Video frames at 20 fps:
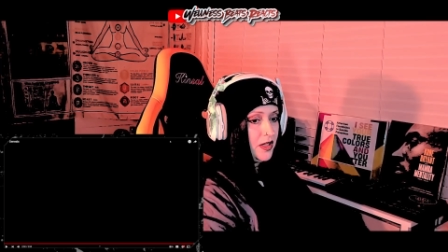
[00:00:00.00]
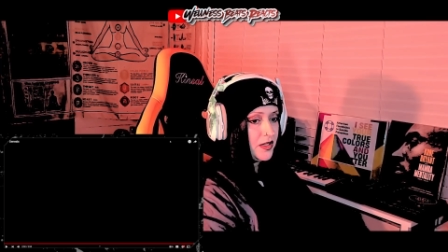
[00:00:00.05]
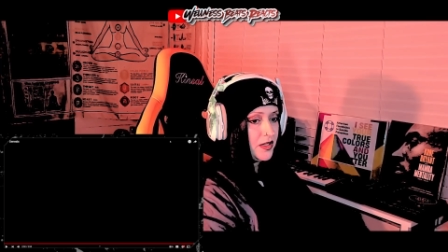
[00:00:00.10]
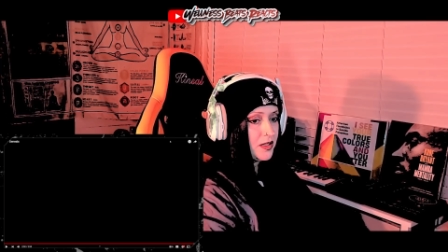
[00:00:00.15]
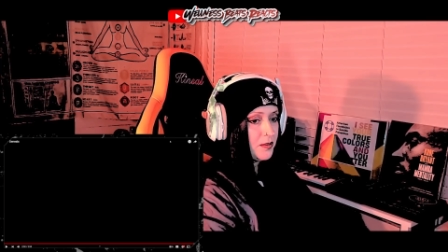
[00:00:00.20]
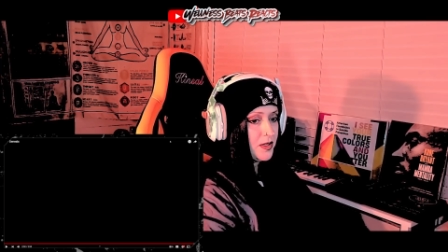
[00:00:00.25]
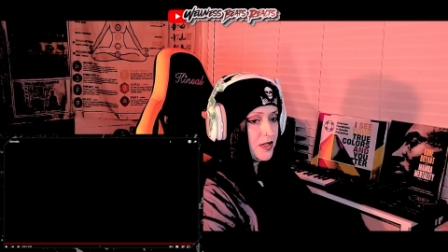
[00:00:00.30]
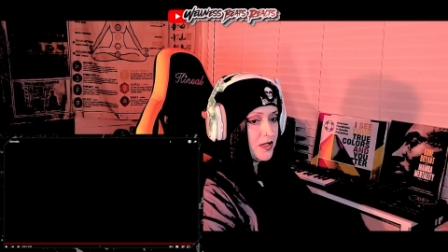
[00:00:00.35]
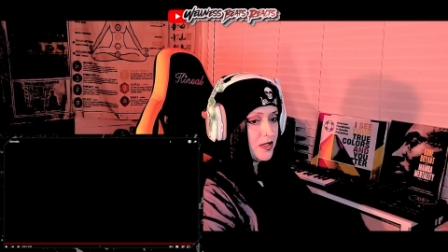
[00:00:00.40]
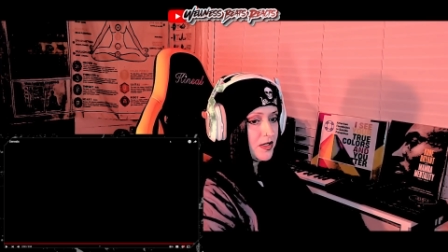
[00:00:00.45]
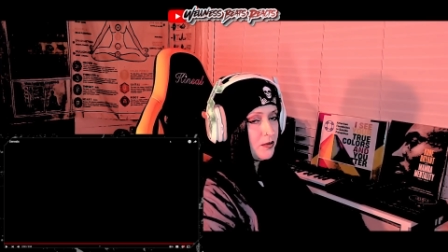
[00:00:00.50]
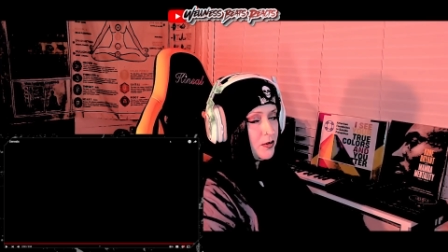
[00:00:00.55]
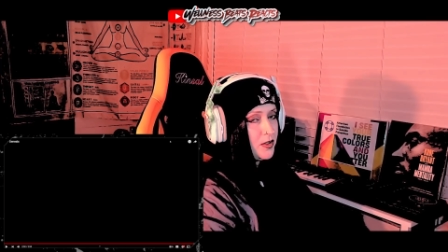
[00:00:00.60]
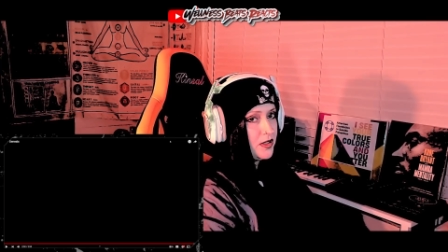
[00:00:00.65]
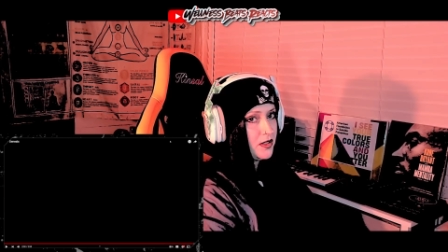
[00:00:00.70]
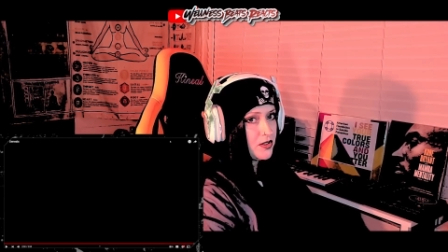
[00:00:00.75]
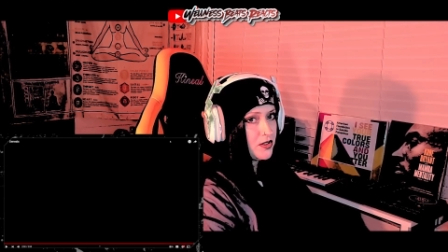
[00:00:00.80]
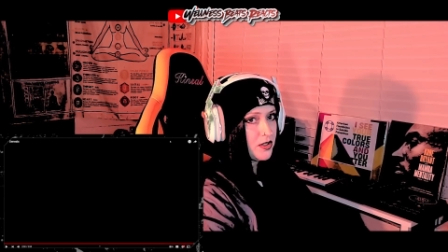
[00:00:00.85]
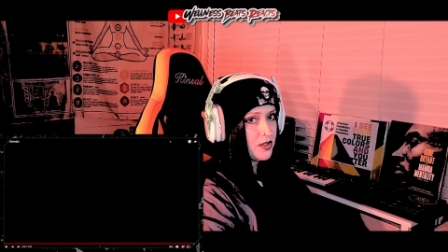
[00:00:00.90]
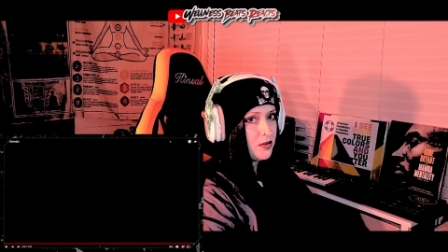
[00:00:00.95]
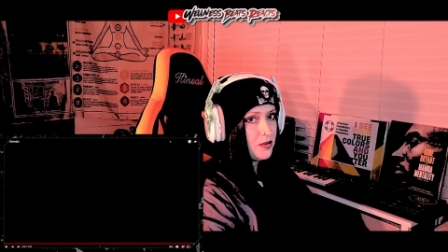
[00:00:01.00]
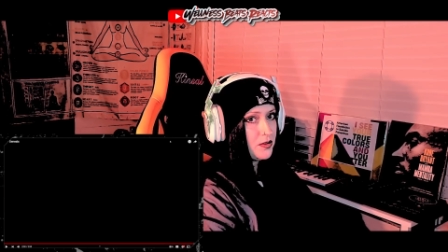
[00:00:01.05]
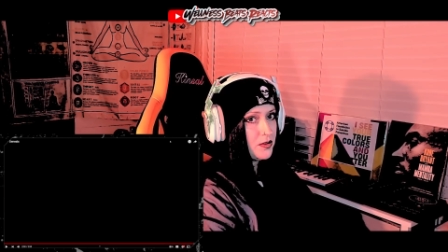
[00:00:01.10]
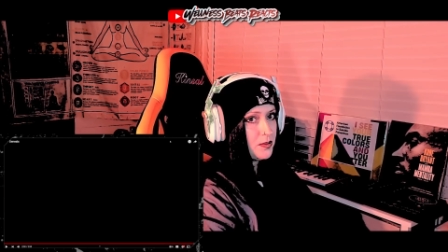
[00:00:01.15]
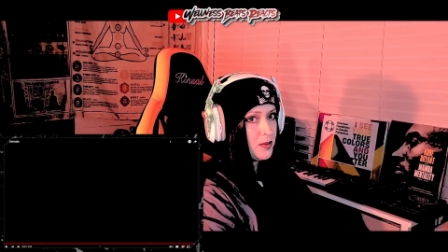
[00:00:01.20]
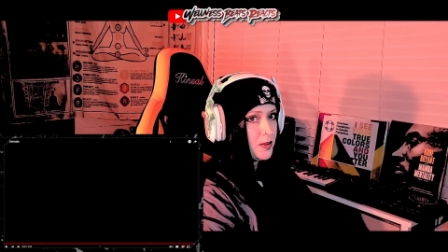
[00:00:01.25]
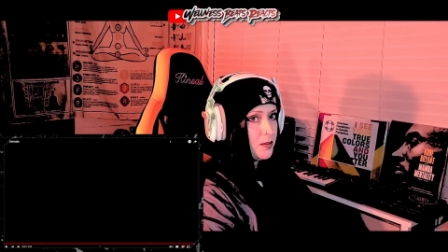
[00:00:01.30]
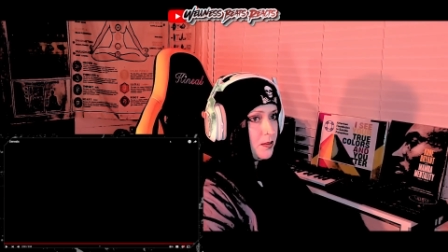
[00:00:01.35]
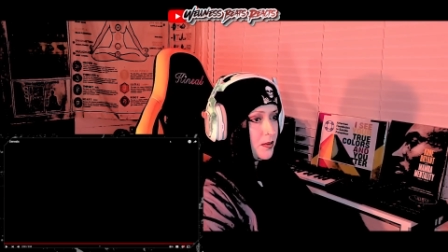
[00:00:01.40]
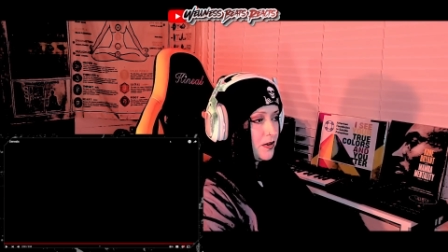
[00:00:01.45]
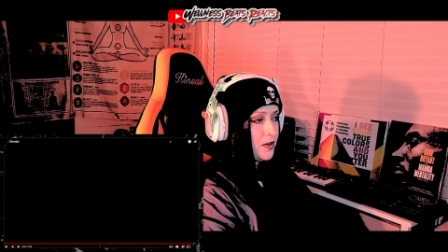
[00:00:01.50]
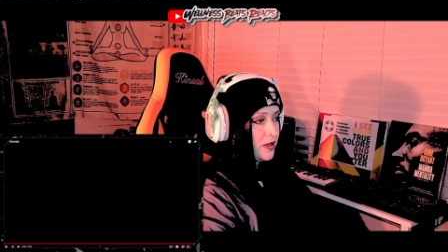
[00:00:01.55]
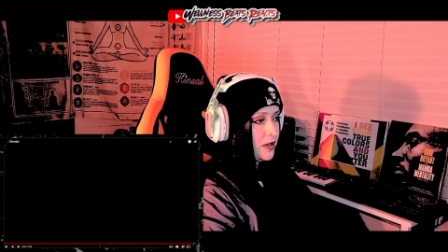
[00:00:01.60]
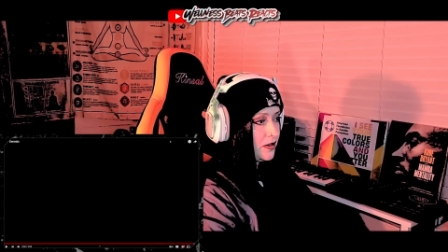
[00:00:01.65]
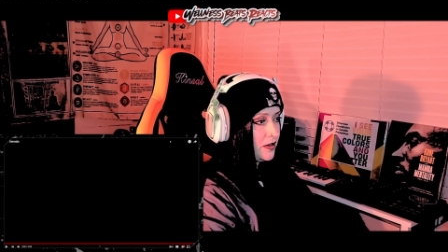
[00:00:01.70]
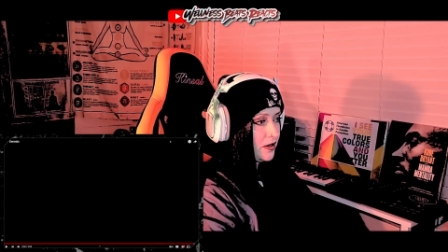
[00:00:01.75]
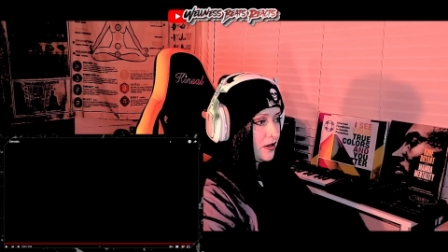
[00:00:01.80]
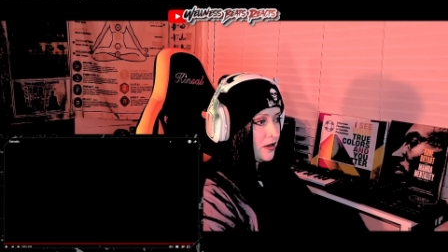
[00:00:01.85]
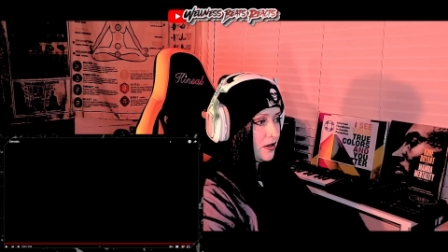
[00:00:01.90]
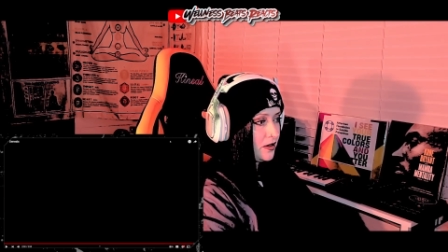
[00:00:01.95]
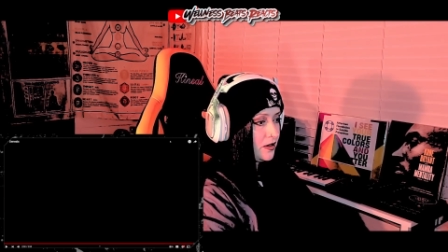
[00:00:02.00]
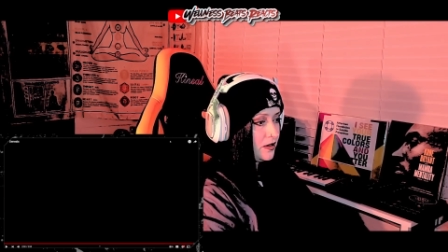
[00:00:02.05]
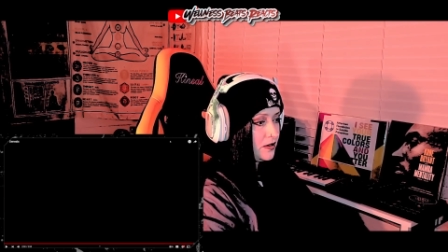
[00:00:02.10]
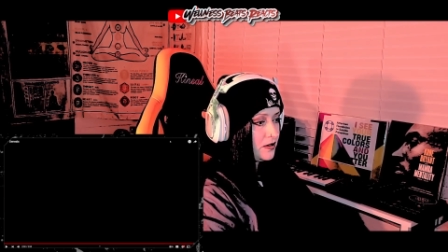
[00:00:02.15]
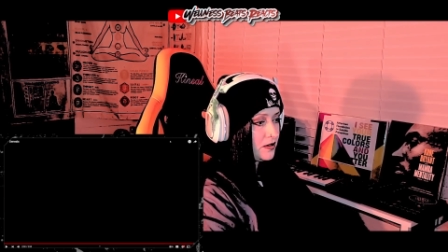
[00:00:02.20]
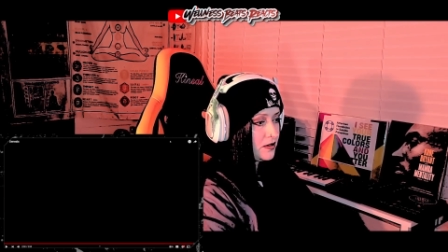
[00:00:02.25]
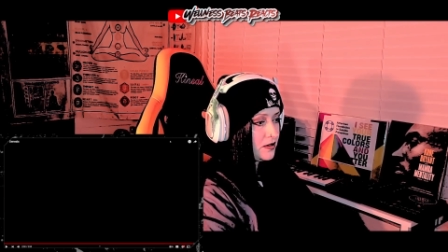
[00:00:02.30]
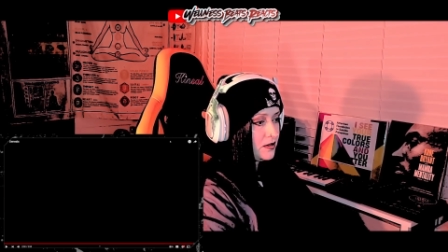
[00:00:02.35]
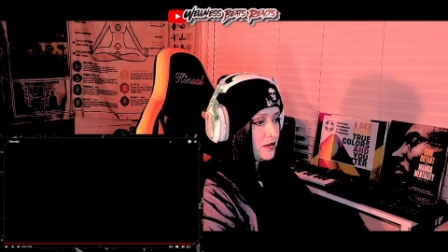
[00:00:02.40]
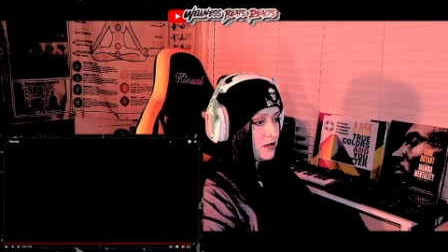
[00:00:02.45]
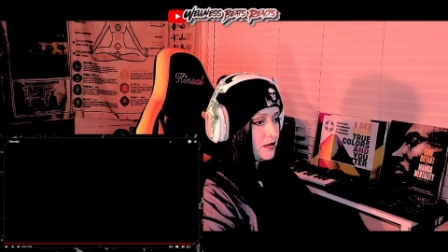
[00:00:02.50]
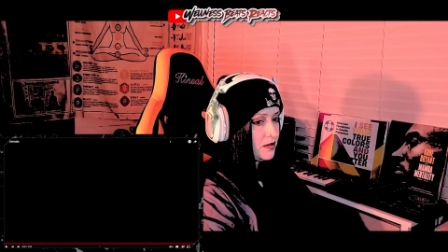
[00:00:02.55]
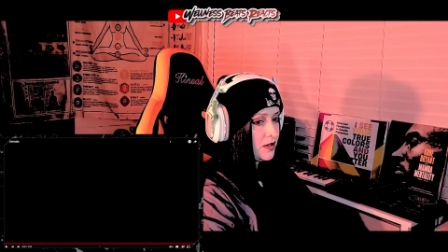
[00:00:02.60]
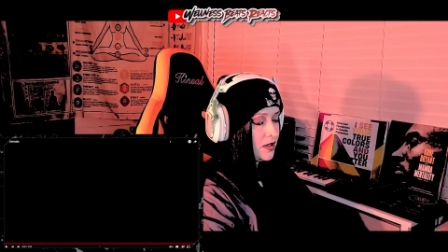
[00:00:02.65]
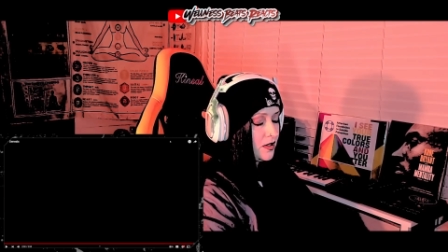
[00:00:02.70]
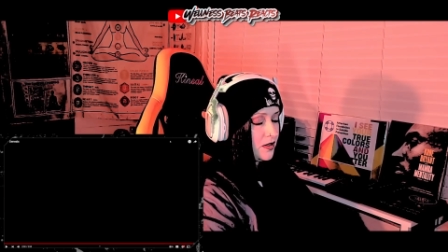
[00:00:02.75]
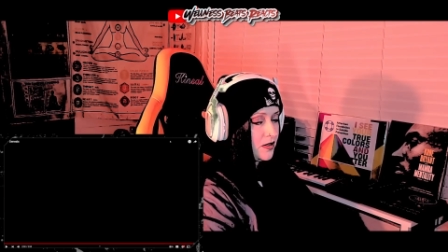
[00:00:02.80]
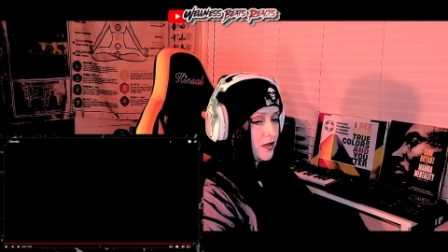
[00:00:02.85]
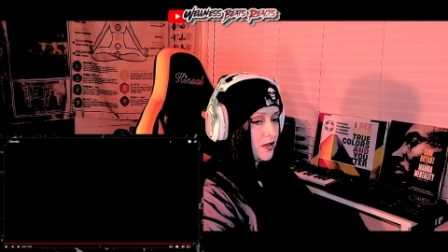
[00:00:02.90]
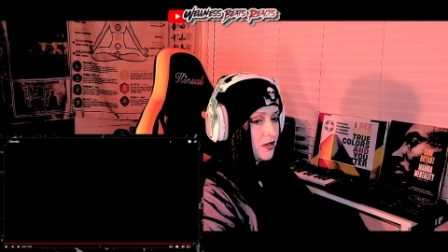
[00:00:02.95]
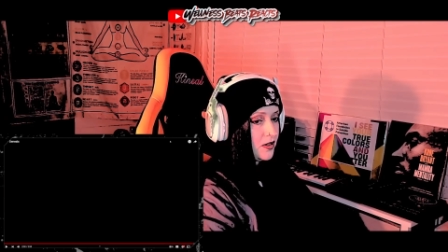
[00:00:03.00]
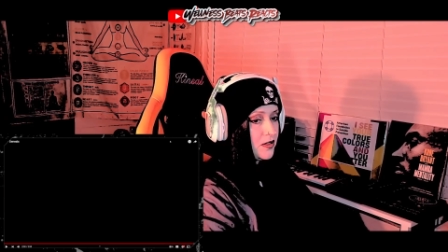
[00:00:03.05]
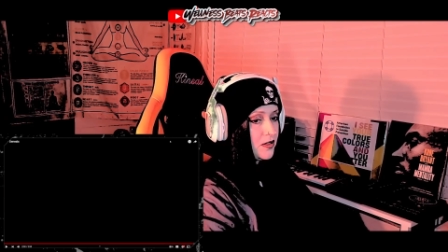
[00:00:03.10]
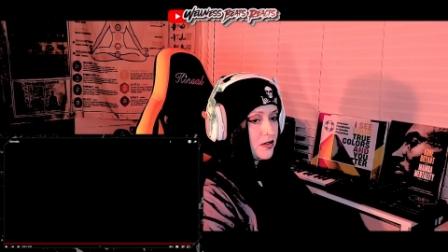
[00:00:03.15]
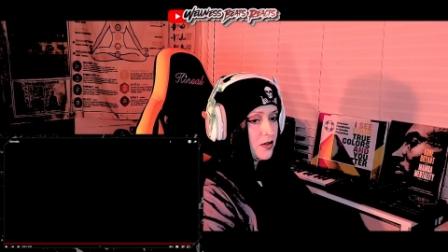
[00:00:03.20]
to be someone that shows people that there is